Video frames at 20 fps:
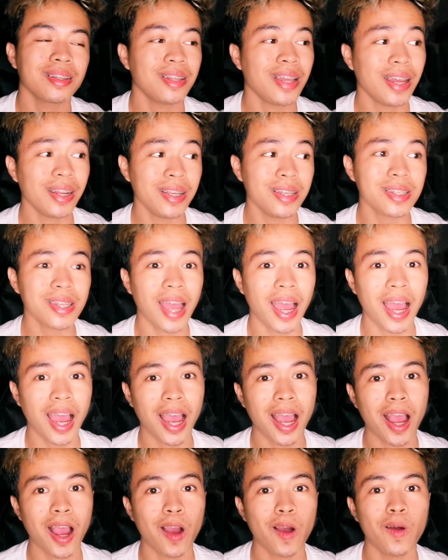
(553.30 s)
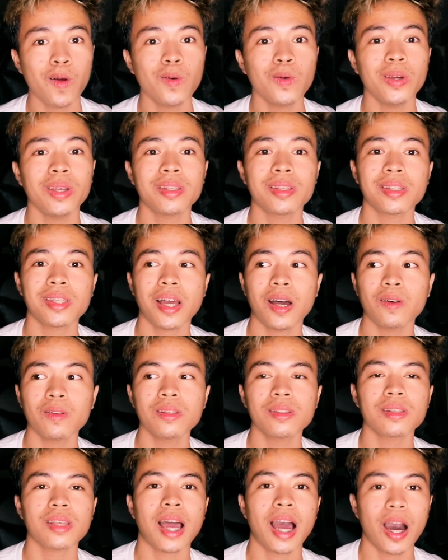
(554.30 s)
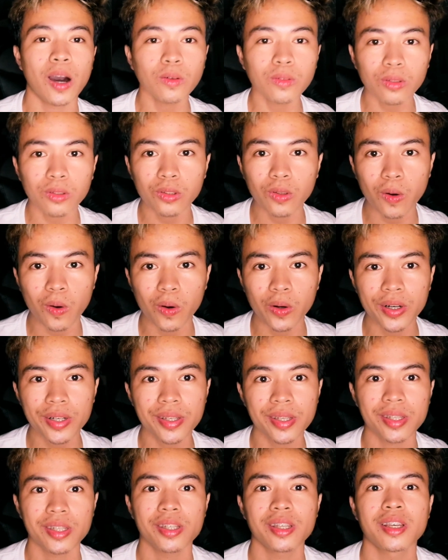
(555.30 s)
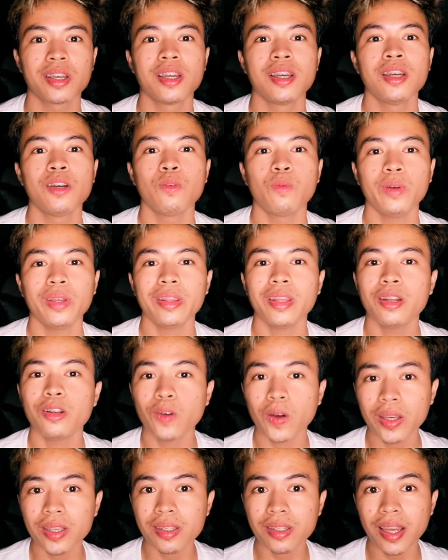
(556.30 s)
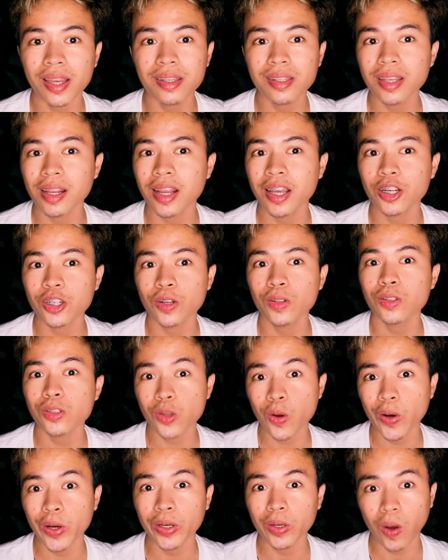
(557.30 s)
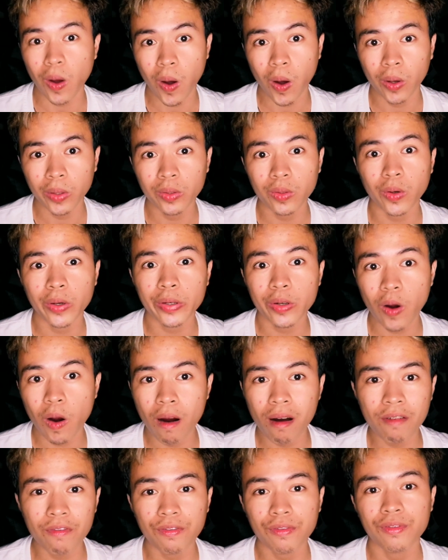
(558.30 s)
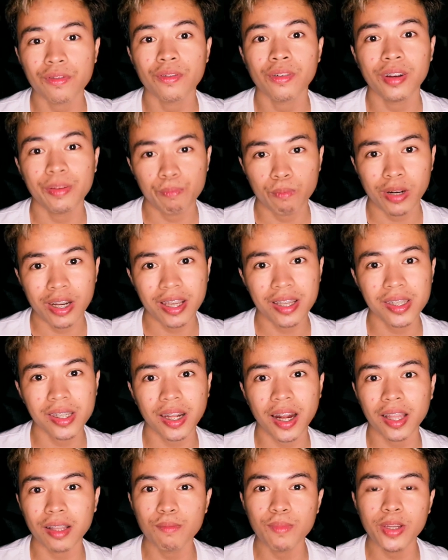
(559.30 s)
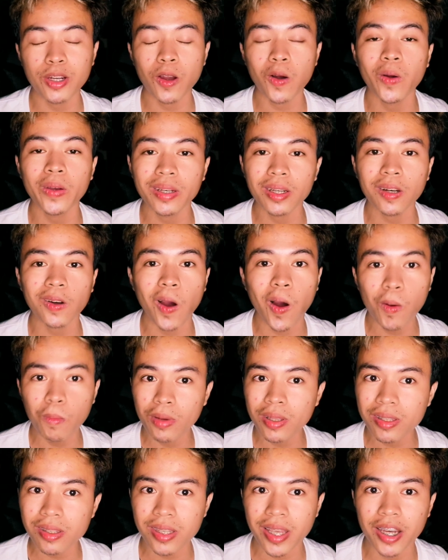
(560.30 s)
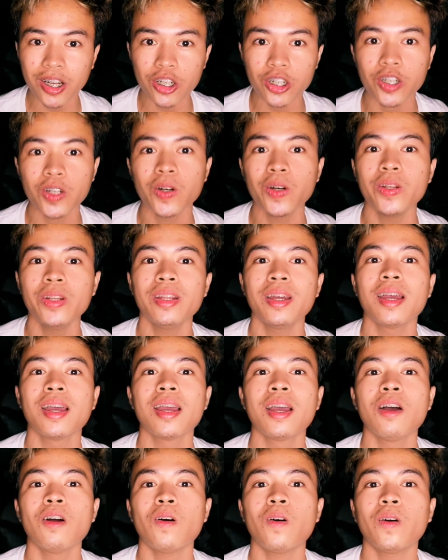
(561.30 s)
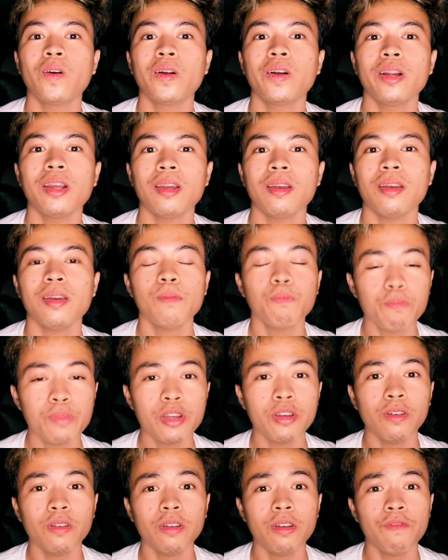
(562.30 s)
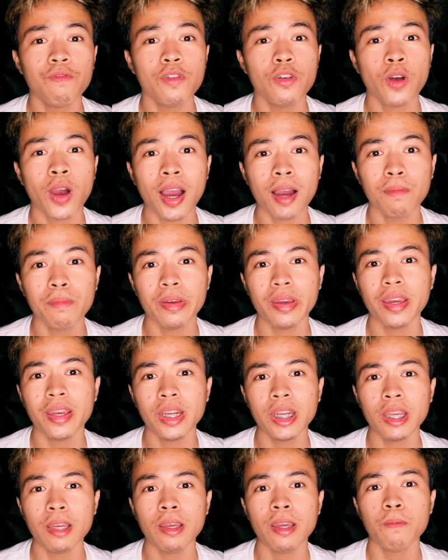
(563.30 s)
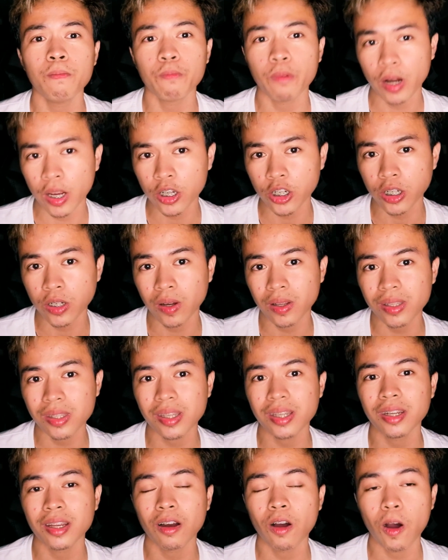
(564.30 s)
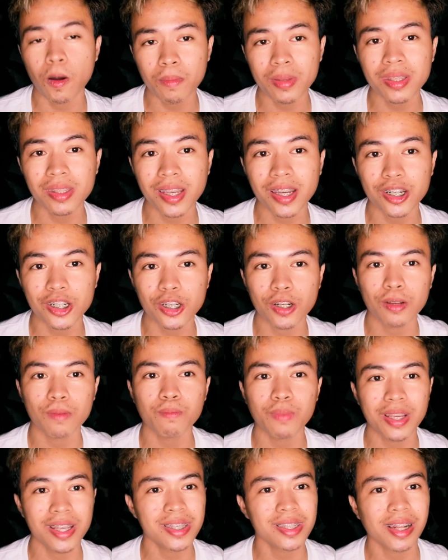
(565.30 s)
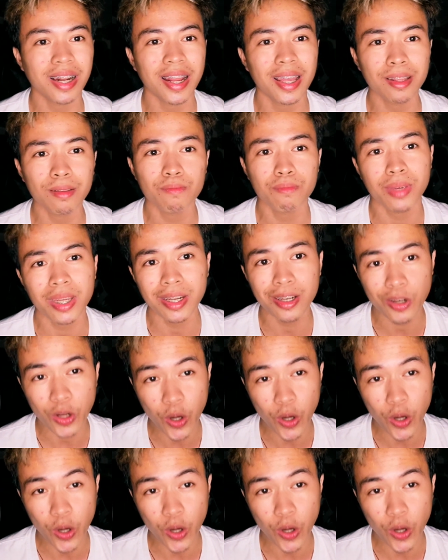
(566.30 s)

That is how it sounds outdoors with the noise cancellation turned on or off. Please let me know in the comment section, or if you have any impressions in the comment section, please let me